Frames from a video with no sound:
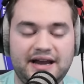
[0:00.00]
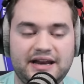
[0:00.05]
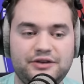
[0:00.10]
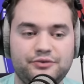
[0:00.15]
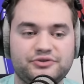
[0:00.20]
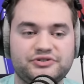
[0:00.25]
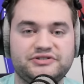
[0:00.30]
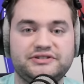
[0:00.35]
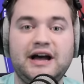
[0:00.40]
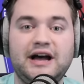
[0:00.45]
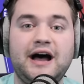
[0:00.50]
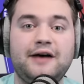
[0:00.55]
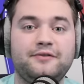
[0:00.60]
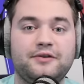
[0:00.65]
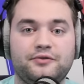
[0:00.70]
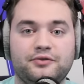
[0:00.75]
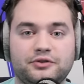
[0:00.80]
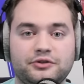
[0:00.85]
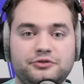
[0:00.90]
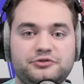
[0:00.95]
He was diving
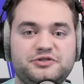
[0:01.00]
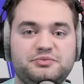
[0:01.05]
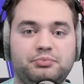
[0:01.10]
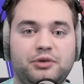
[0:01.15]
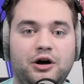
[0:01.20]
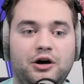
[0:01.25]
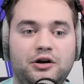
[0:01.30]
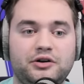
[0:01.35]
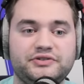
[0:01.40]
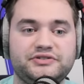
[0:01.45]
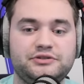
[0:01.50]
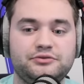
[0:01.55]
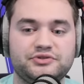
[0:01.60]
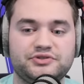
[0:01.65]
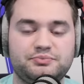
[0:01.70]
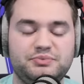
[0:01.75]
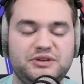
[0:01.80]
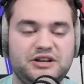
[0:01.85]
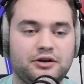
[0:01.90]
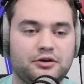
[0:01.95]
for loose balls. He
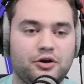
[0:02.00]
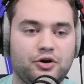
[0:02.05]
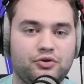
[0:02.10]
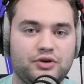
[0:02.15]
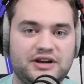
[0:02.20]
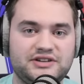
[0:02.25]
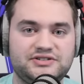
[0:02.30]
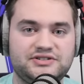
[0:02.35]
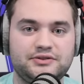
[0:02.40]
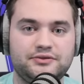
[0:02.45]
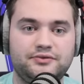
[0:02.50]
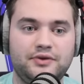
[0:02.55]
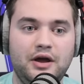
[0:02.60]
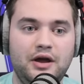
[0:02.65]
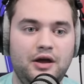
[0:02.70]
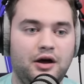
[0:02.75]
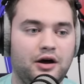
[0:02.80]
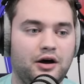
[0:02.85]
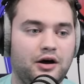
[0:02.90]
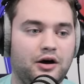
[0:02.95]
was being aggressive
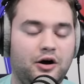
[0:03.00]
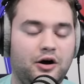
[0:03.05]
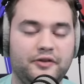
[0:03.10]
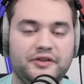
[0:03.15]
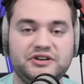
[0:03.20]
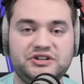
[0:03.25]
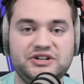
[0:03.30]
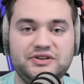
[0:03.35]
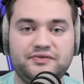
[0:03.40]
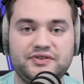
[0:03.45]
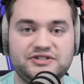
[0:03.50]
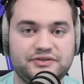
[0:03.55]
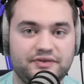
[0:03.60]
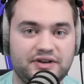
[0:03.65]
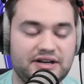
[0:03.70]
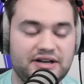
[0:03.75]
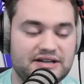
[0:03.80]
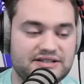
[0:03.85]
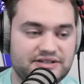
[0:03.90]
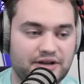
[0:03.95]
on the defensive
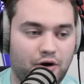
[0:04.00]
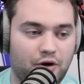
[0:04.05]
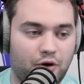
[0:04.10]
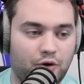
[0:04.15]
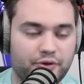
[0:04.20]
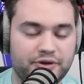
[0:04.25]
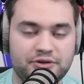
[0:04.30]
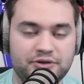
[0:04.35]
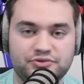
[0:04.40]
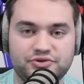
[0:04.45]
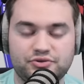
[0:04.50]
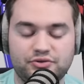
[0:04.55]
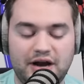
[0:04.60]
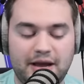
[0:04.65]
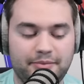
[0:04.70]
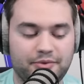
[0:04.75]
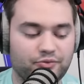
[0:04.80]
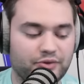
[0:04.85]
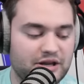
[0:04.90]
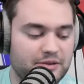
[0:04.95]
end as a whole. He was
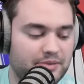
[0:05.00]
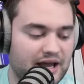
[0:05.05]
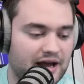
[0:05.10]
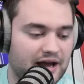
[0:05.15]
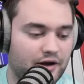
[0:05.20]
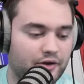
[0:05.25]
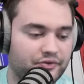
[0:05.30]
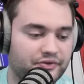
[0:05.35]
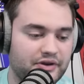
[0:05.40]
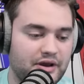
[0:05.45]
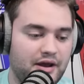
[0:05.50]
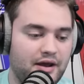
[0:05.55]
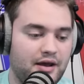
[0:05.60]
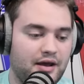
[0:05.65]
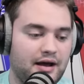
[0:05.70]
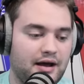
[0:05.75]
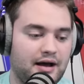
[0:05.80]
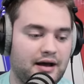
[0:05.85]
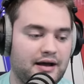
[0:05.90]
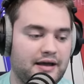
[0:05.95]
grabbing rebounds.
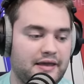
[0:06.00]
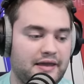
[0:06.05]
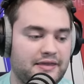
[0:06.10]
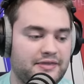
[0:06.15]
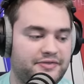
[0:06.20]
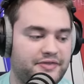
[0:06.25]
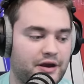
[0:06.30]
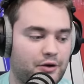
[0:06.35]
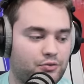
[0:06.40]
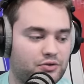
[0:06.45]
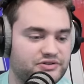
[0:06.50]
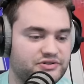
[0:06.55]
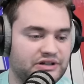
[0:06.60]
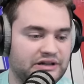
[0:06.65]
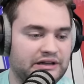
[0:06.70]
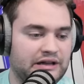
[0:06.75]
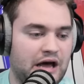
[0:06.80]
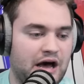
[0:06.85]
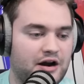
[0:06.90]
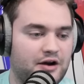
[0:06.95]
There was a
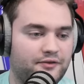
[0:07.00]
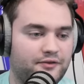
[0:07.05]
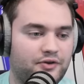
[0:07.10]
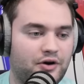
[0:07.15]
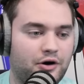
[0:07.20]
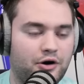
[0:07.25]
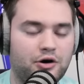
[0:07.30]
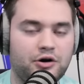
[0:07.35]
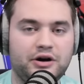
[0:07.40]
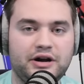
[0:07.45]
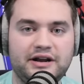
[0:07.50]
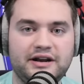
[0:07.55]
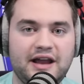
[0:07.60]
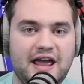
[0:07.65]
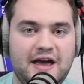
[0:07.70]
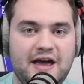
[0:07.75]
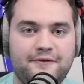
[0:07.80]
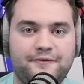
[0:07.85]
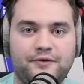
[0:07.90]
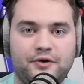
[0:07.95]
lot of heart and
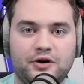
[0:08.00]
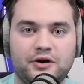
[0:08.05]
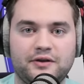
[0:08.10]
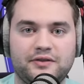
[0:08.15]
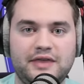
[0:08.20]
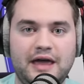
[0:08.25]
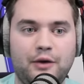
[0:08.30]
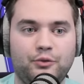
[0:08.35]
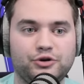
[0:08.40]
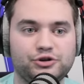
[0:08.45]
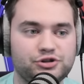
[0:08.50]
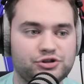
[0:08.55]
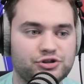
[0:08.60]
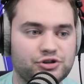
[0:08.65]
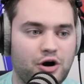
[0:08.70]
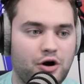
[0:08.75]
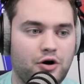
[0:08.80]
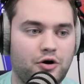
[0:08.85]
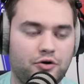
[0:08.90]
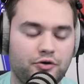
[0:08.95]
effort that was
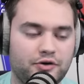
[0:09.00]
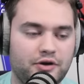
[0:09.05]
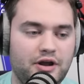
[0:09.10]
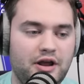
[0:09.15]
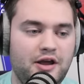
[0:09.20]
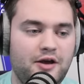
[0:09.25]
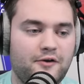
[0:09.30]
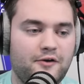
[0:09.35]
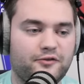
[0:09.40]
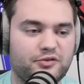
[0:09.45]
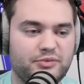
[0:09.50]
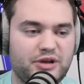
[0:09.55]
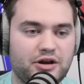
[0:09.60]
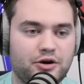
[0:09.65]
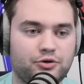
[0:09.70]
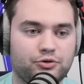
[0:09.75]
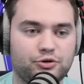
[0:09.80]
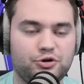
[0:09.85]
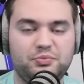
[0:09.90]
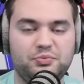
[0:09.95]
shown from a
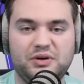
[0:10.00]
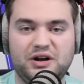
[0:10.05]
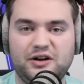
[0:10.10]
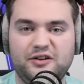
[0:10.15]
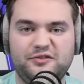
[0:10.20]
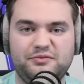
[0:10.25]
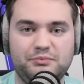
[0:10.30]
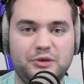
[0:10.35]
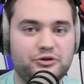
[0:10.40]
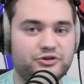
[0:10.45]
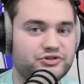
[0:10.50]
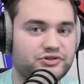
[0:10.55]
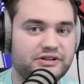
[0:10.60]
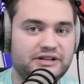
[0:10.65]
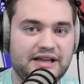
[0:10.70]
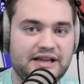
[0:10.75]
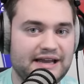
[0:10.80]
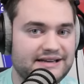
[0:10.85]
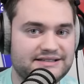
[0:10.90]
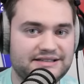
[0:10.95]
group of
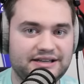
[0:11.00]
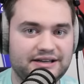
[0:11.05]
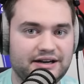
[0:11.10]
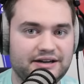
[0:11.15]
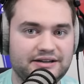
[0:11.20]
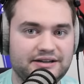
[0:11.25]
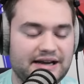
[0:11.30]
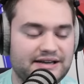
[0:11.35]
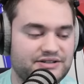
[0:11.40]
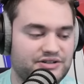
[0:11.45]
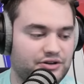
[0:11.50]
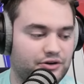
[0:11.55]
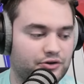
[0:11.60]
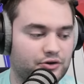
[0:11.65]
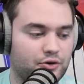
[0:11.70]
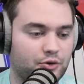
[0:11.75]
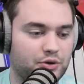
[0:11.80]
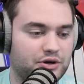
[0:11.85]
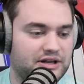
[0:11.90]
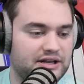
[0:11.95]
mostly 18 and
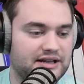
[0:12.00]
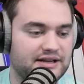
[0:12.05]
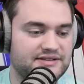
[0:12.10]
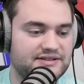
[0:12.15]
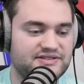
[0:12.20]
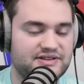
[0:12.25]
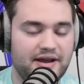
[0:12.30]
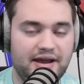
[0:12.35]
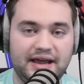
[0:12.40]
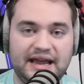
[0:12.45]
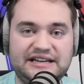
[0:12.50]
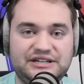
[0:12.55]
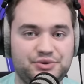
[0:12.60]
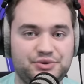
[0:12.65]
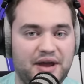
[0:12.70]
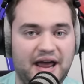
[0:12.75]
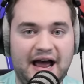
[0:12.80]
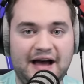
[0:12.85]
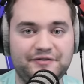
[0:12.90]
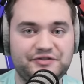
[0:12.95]
19-year-old kids. And to
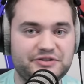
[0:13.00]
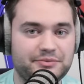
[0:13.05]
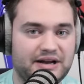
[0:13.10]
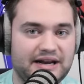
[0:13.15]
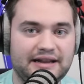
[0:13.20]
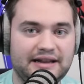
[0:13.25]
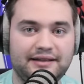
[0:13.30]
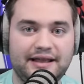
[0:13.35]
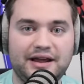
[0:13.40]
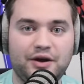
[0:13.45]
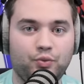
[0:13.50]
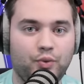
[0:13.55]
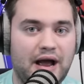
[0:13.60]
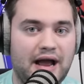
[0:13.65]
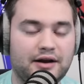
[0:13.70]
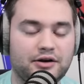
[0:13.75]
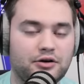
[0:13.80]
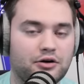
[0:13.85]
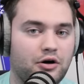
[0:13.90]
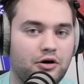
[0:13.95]
have somebody like
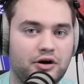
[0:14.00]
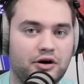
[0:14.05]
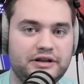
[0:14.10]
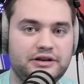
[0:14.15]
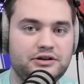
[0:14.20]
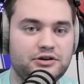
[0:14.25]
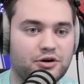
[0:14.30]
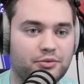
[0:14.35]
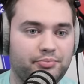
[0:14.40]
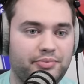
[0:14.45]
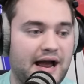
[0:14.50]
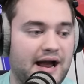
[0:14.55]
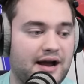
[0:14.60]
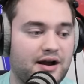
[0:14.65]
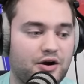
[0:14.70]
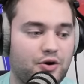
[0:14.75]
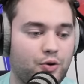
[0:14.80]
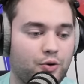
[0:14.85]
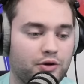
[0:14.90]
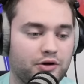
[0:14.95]
Wagner in your
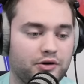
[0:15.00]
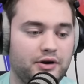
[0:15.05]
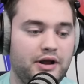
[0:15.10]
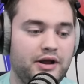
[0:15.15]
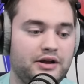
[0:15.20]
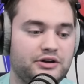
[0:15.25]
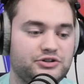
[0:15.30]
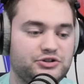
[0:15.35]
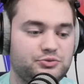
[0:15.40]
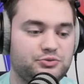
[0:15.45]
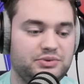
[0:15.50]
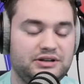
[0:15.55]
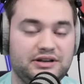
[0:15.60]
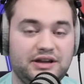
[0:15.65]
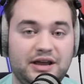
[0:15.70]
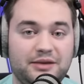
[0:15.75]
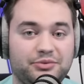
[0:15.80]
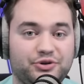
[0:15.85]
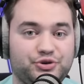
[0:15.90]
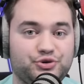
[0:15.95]
backcourt to be
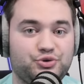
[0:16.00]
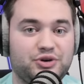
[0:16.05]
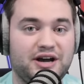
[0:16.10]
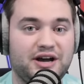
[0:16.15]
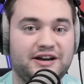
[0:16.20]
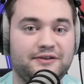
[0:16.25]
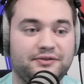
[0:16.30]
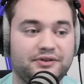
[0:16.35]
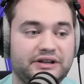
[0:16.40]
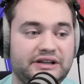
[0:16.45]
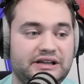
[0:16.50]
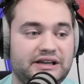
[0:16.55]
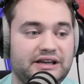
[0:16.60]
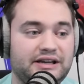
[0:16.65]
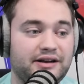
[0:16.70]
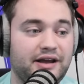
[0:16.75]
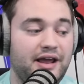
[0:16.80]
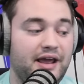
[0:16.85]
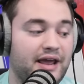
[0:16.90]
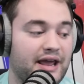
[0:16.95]
able to kind of
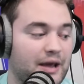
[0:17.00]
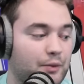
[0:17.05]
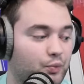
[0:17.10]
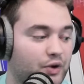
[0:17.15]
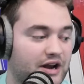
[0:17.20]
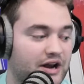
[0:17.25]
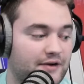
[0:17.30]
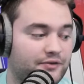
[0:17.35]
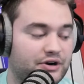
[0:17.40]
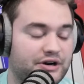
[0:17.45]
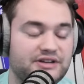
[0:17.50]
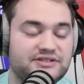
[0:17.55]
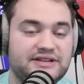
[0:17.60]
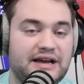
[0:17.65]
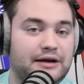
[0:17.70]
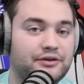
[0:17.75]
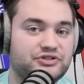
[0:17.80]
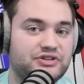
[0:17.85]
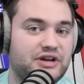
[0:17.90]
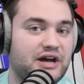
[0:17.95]
lead, and whenever his
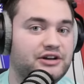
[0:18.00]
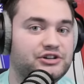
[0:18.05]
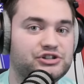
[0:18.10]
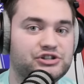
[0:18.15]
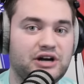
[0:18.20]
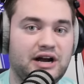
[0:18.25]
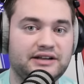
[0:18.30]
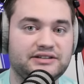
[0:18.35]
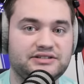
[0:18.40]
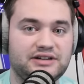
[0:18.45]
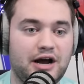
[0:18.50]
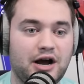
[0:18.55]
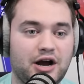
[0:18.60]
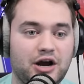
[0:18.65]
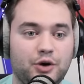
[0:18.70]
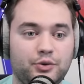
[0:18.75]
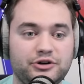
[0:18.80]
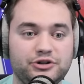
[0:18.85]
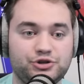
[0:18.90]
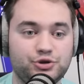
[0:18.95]
outside shot's not
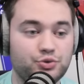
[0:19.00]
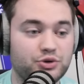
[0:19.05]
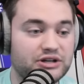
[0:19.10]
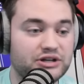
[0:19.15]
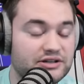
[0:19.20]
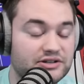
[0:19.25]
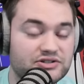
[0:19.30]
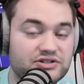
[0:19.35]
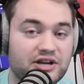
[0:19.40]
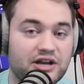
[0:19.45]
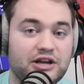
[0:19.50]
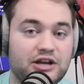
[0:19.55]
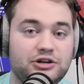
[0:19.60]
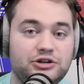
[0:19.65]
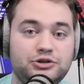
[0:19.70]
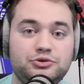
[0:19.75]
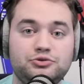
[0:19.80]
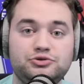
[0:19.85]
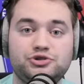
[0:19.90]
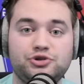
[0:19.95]
going, to
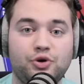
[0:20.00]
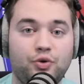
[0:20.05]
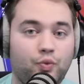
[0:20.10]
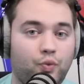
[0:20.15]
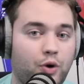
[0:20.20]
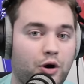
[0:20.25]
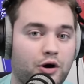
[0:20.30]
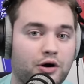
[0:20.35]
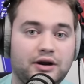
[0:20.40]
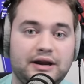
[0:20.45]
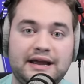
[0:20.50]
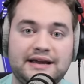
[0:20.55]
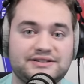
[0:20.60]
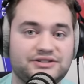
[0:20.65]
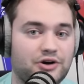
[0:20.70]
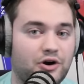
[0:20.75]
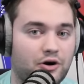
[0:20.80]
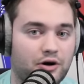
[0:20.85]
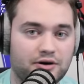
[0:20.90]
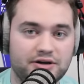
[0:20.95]
continue to work as
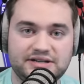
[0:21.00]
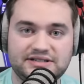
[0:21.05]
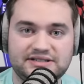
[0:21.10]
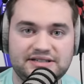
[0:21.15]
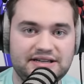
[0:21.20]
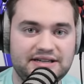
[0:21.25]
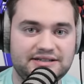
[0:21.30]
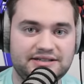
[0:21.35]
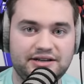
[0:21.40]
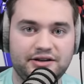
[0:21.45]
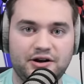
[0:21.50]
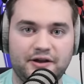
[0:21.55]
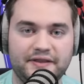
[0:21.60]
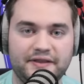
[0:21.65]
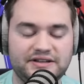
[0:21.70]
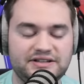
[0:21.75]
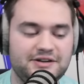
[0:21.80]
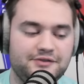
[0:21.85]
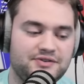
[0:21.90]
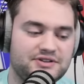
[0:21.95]
hard as he did on the
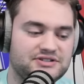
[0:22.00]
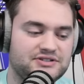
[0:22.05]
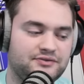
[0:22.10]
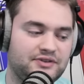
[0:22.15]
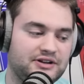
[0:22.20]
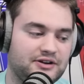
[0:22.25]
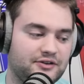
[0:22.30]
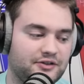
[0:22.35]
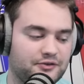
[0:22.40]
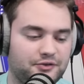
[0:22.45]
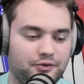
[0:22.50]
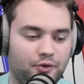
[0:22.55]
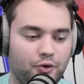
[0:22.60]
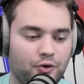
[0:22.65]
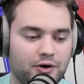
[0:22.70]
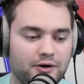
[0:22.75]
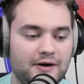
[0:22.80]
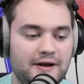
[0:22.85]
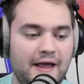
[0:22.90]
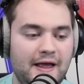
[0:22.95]
defensive end of the
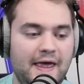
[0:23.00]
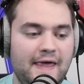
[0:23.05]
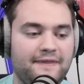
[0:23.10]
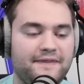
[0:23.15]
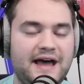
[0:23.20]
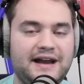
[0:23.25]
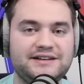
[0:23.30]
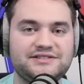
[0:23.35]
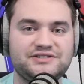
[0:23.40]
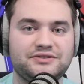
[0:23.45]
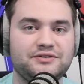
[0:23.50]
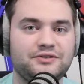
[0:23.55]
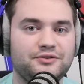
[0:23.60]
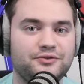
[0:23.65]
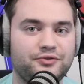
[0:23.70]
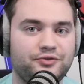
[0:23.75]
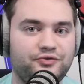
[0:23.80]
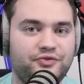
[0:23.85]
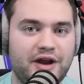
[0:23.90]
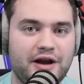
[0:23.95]
floor, that is
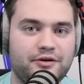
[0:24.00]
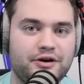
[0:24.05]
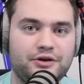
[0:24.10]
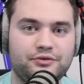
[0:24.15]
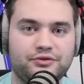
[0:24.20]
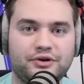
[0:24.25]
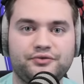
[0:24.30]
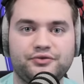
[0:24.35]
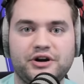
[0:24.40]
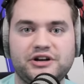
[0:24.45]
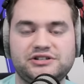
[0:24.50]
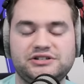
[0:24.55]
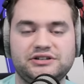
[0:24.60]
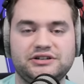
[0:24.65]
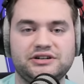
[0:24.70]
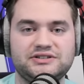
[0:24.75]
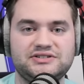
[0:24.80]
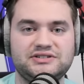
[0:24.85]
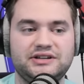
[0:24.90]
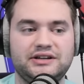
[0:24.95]
very refreshing
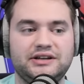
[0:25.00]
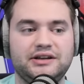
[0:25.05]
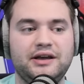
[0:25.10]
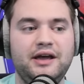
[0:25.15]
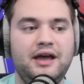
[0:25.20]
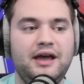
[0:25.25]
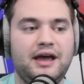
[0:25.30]
to see.